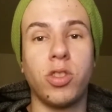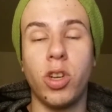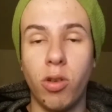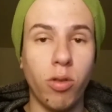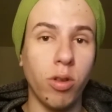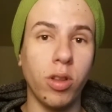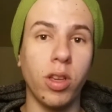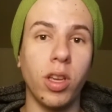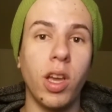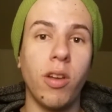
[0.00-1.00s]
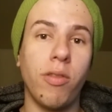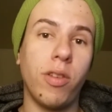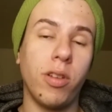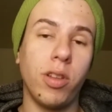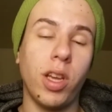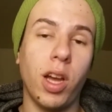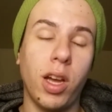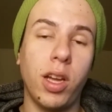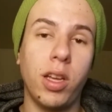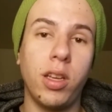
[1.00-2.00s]
generally fairly
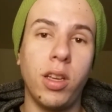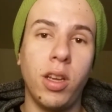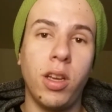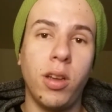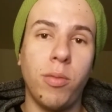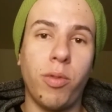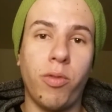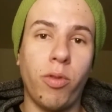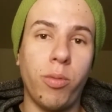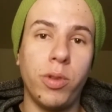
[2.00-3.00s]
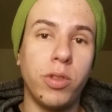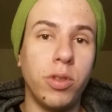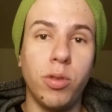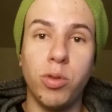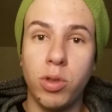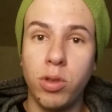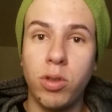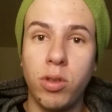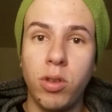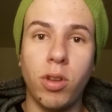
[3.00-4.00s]
high performance
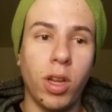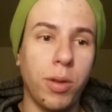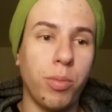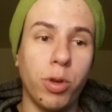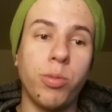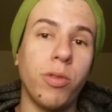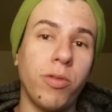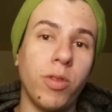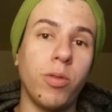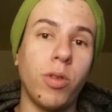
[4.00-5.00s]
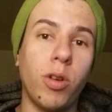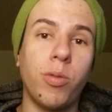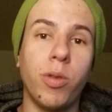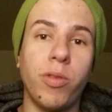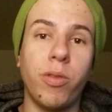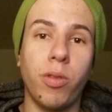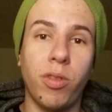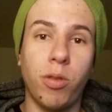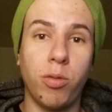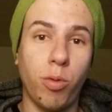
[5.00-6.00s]
user. I push my phone hardware
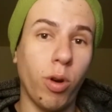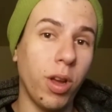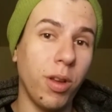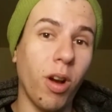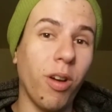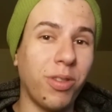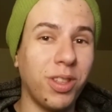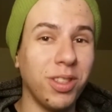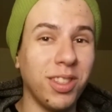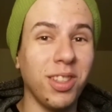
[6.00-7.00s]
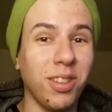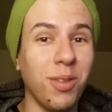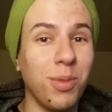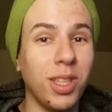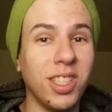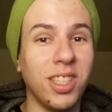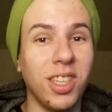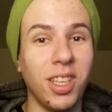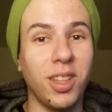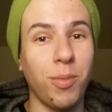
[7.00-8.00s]
quite often to the limits and
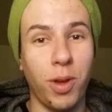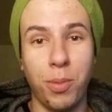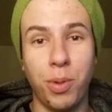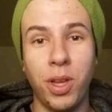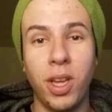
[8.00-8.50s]
heat them up.